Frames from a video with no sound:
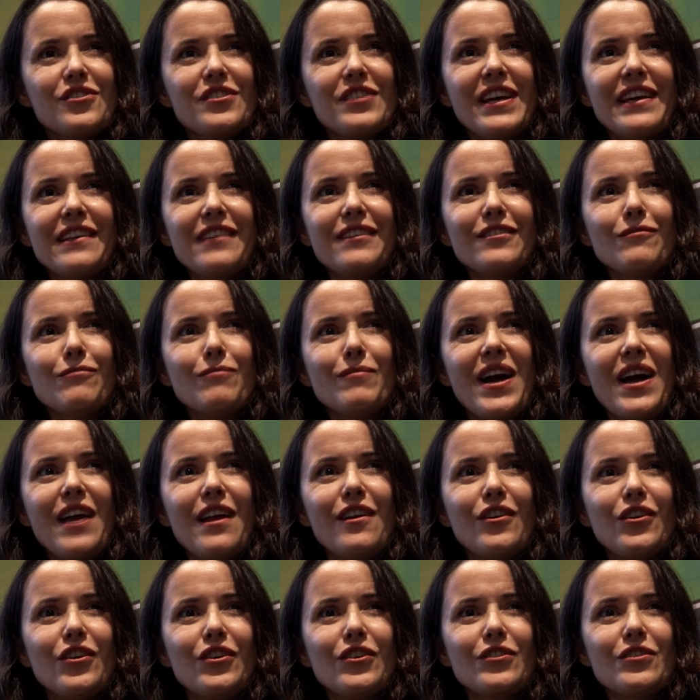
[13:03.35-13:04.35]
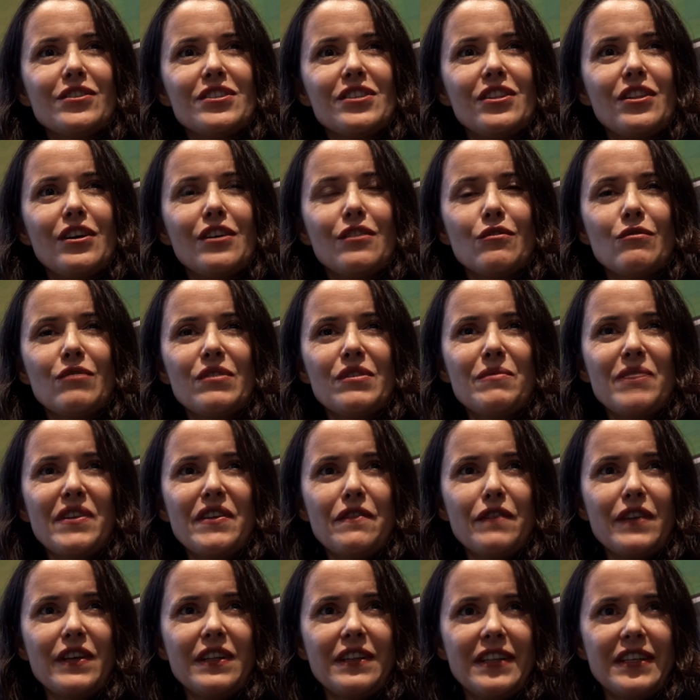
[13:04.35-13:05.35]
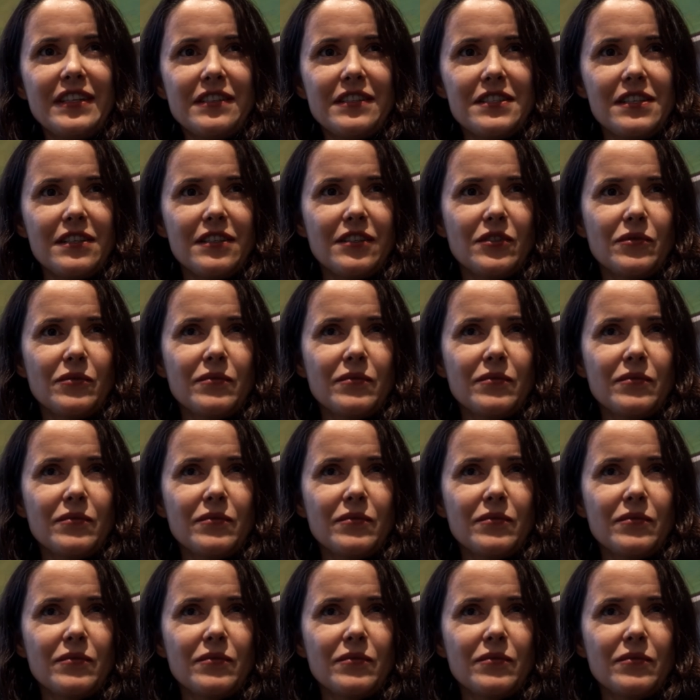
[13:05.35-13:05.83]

so that my look goes along with my feelings.